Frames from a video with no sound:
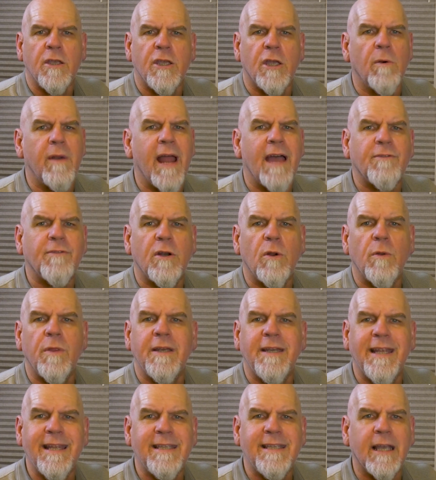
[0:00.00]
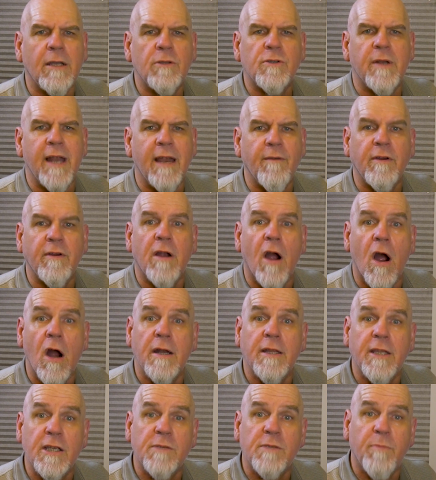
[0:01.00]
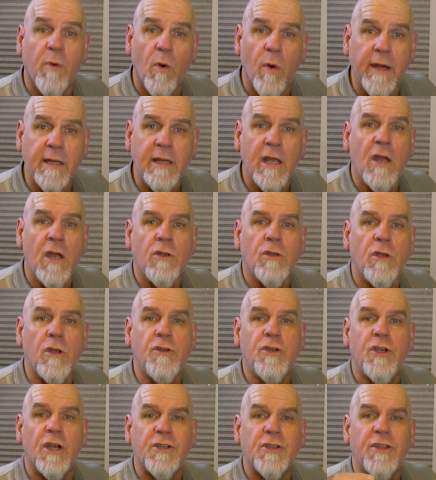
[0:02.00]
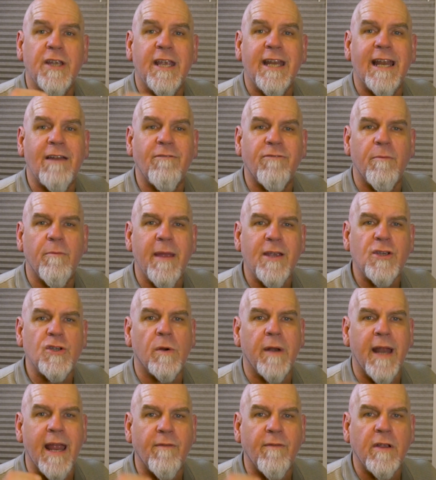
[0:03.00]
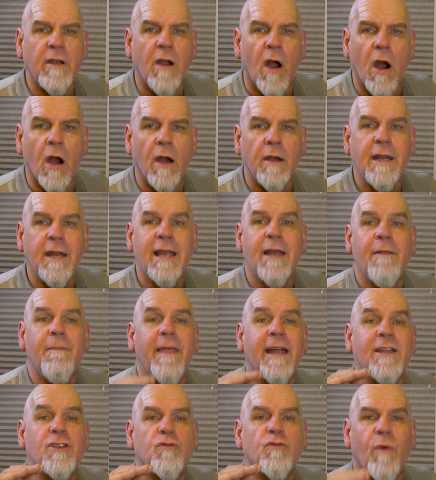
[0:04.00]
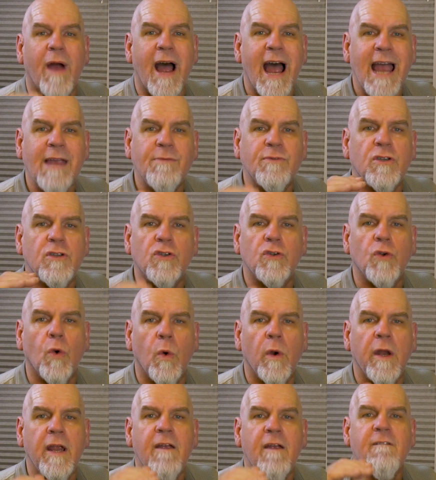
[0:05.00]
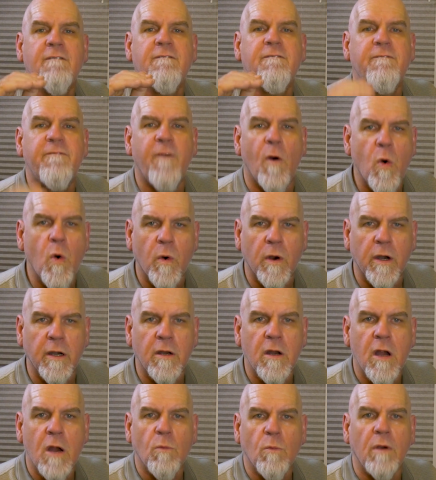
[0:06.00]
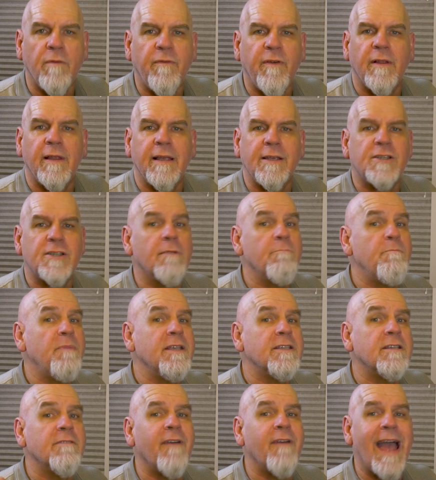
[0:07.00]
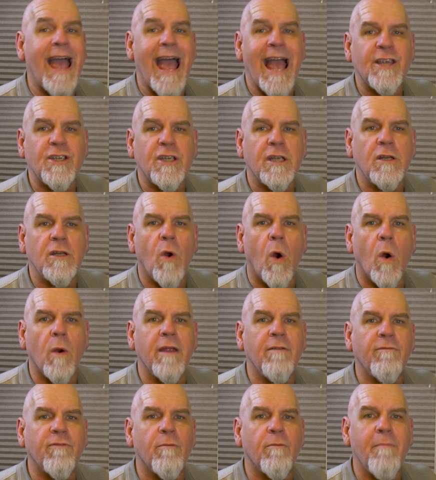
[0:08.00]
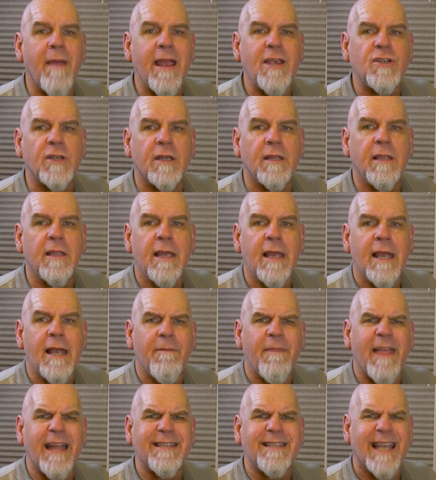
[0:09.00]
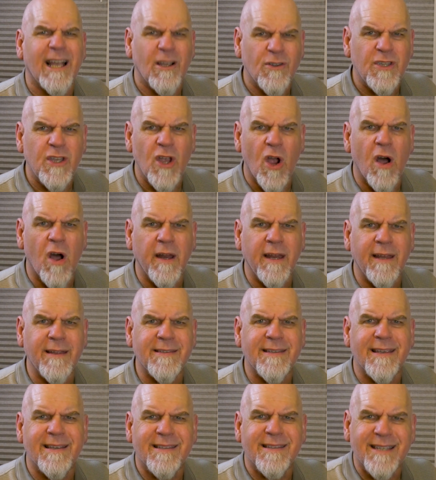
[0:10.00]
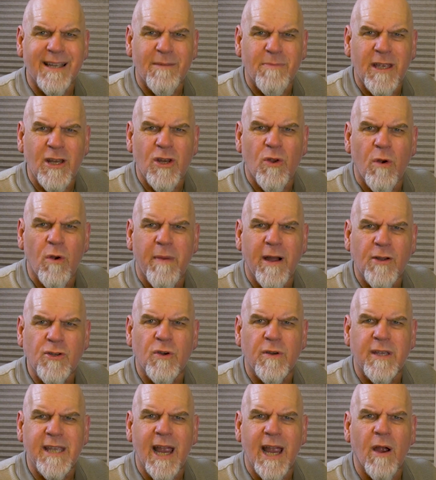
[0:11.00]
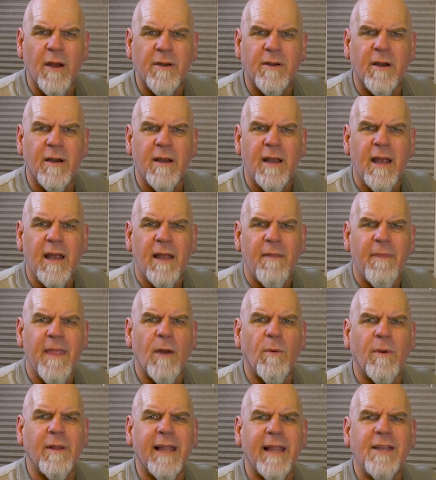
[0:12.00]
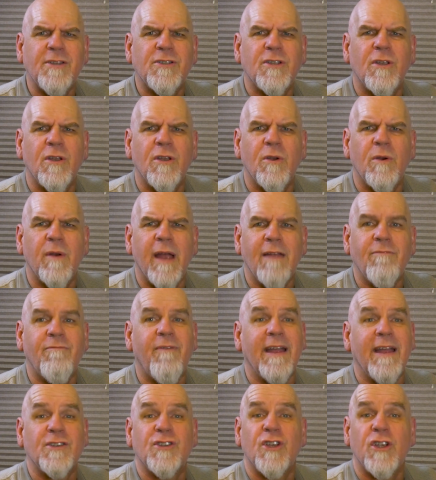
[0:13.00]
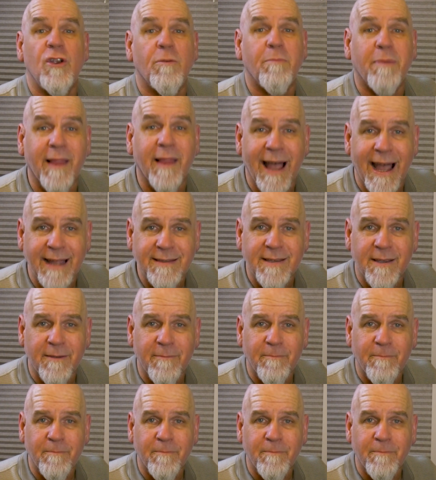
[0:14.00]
You don't have to know the details on every card at this point. You just need information on every card that drives the story forward, revealing some piece of action or information that tells the audience something new about your character that relates to advancing your plot.